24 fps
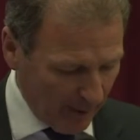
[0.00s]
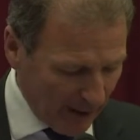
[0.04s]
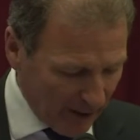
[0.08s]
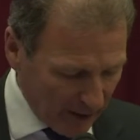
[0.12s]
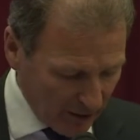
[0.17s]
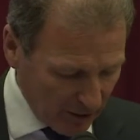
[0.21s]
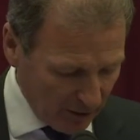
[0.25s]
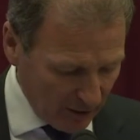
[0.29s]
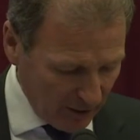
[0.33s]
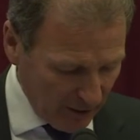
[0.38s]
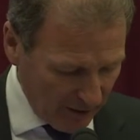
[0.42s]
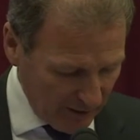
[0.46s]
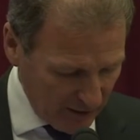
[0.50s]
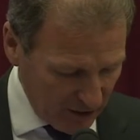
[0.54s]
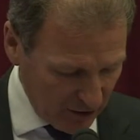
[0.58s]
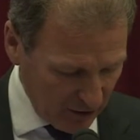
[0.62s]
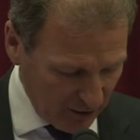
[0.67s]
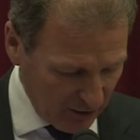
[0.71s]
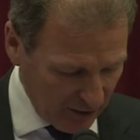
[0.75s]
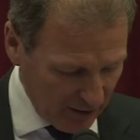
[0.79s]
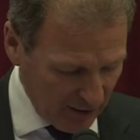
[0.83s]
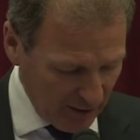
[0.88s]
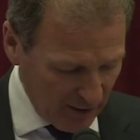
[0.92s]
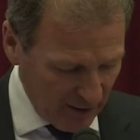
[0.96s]
I could go
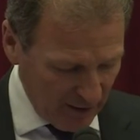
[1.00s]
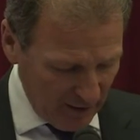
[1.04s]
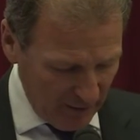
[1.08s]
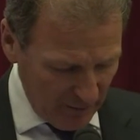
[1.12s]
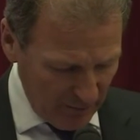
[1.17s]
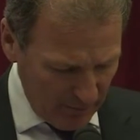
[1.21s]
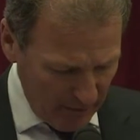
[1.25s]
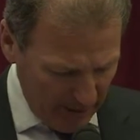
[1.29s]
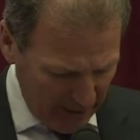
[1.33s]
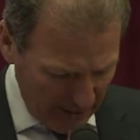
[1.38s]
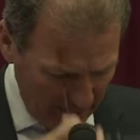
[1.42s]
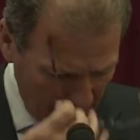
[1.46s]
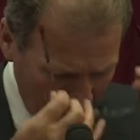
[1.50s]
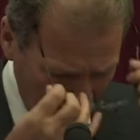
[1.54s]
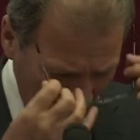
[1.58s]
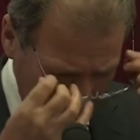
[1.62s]
into many, many